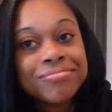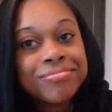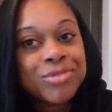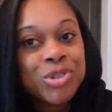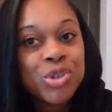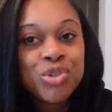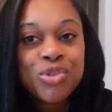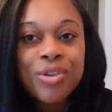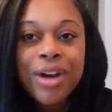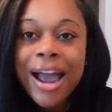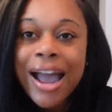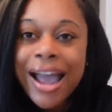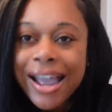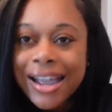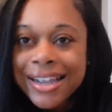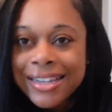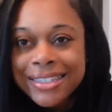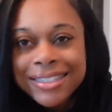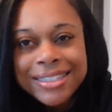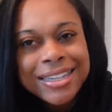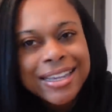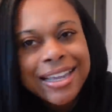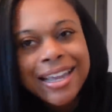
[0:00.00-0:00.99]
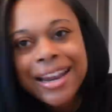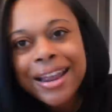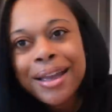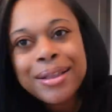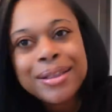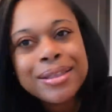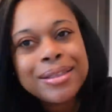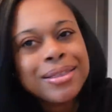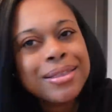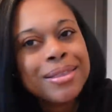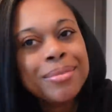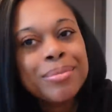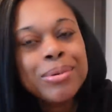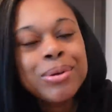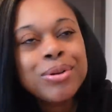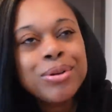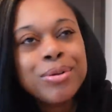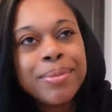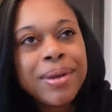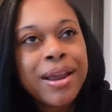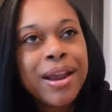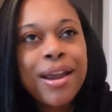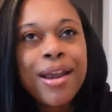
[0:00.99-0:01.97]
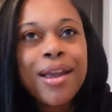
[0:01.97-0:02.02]
tries to get at the
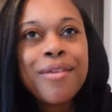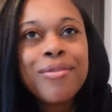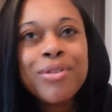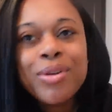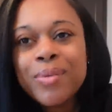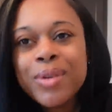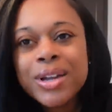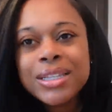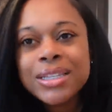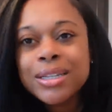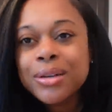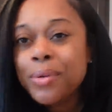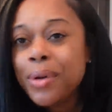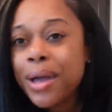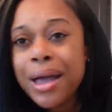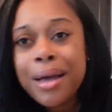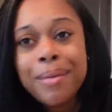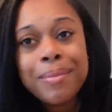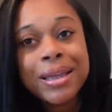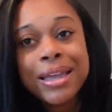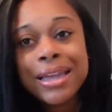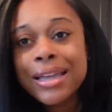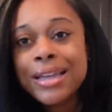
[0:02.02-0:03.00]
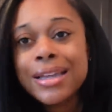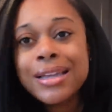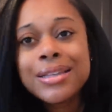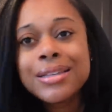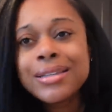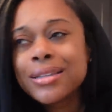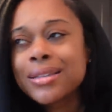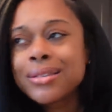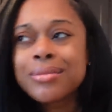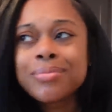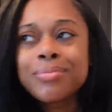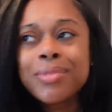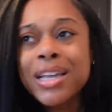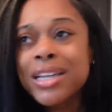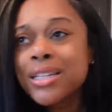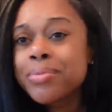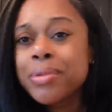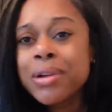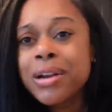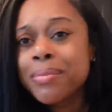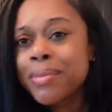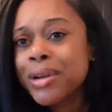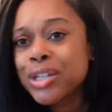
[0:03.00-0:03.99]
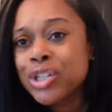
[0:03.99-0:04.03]
boob every once in a while, but he's he's
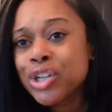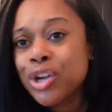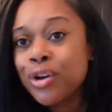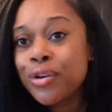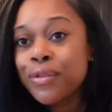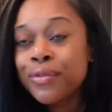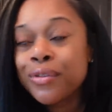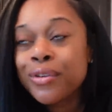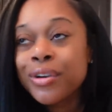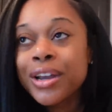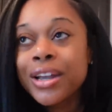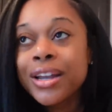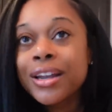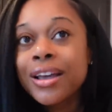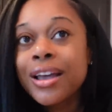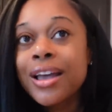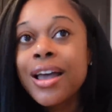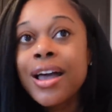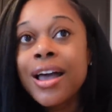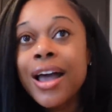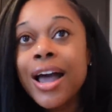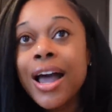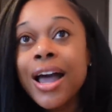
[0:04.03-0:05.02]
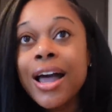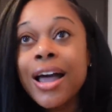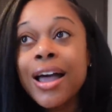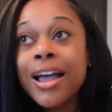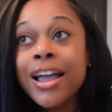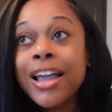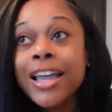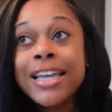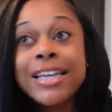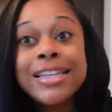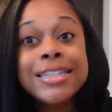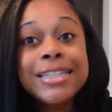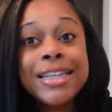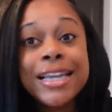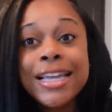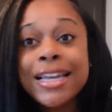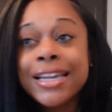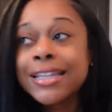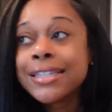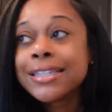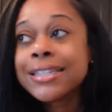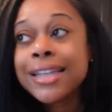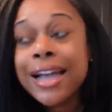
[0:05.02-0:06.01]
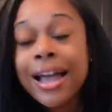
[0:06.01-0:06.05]
pretty much over it. Uh, he's
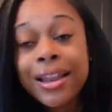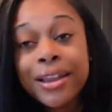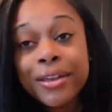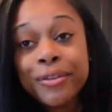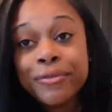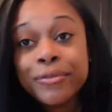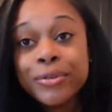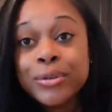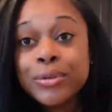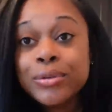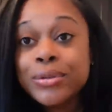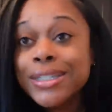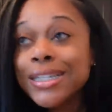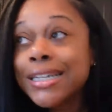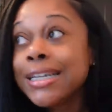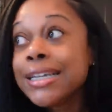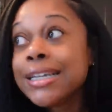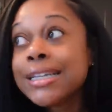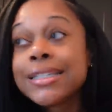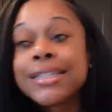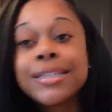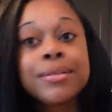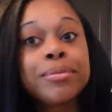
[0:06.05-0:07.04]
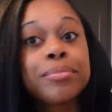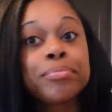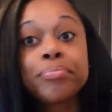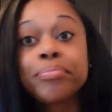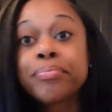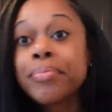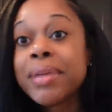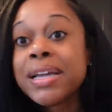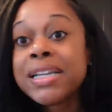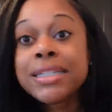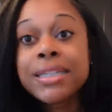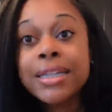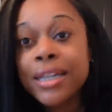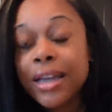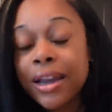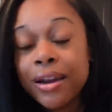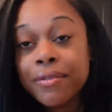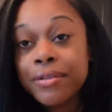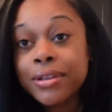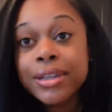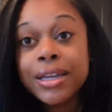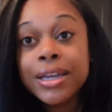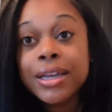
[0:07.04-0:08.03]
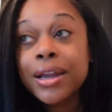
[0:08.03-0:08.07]
eating solid foods. He eats basically
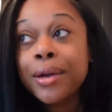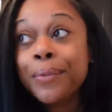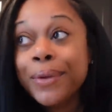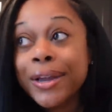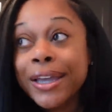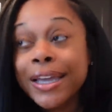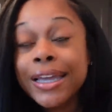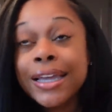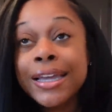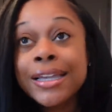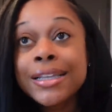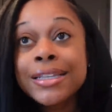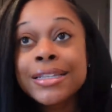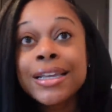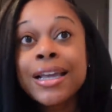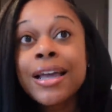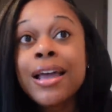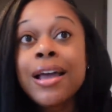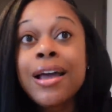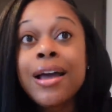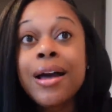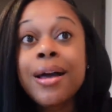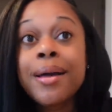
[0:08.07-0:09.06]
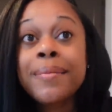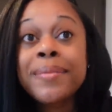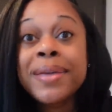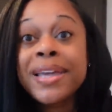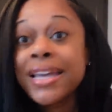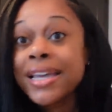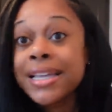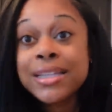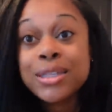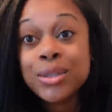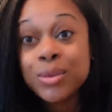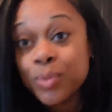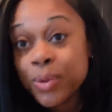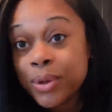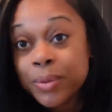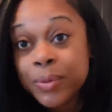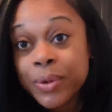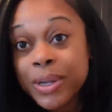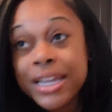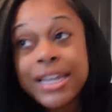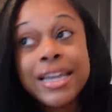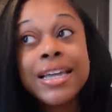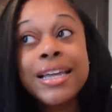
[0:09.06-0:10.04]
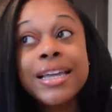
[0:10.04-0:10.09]
everything that we eat. Um, he eats when
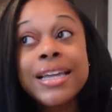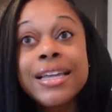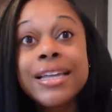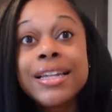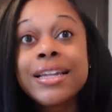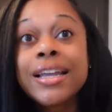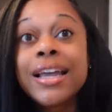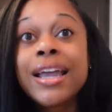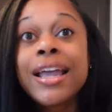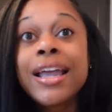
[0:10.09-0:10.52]
we eat